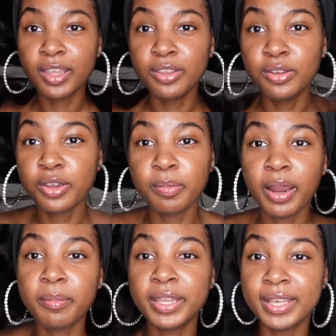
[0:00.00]
you could
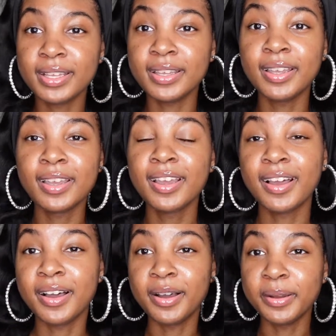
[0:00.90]
probably get
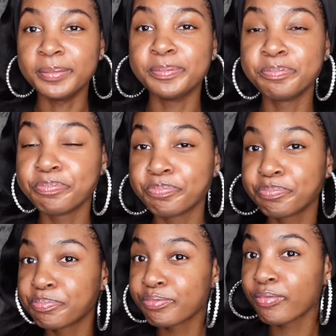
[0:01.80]

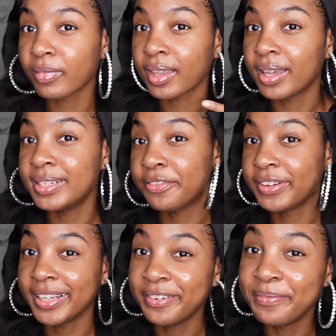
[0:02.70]
a
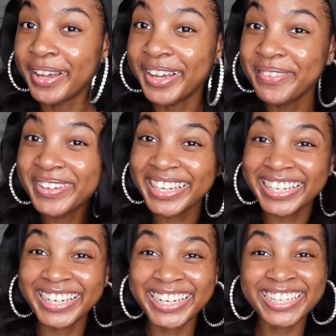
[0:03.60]
different length. But oh my
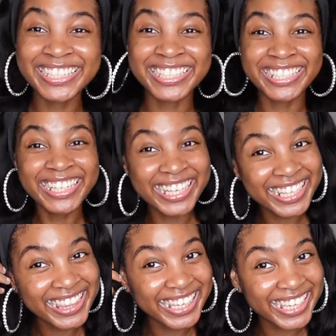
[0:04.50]
gosh, look
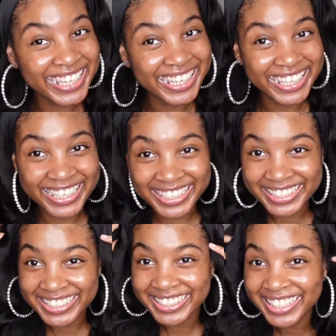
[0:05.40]
at
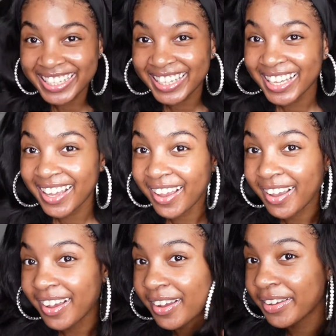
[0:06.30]
this.
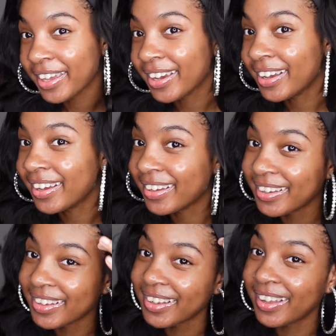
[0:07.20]
Oh yeah.
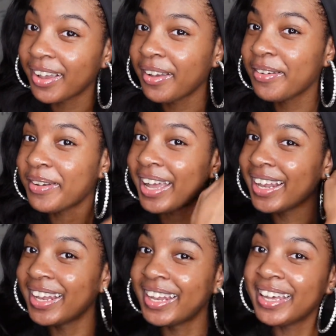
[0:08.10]
Oh, I
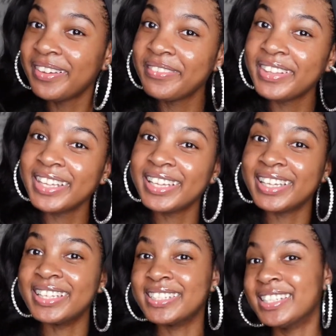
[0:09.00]
love
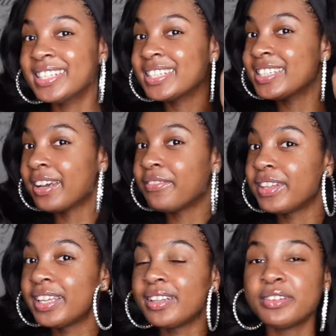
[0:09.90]
this. This is
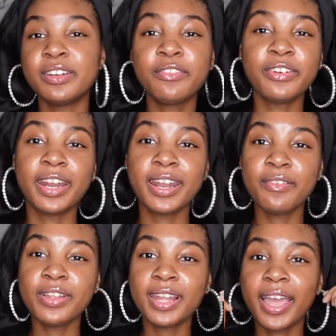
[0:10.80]
definitely a little different. I
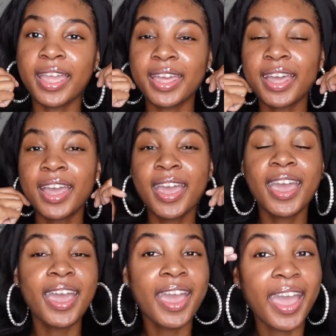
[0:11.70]
never like
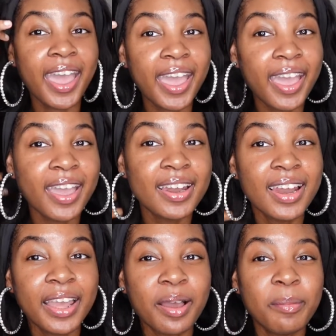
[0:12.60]
had
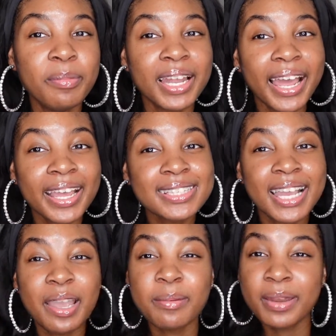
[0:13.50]
like a black
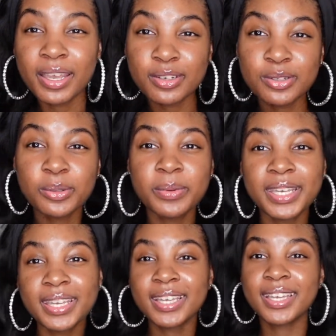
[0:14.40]
type natural
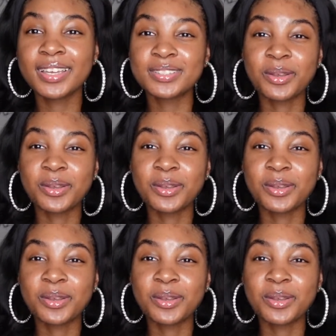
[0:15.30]
wig, it's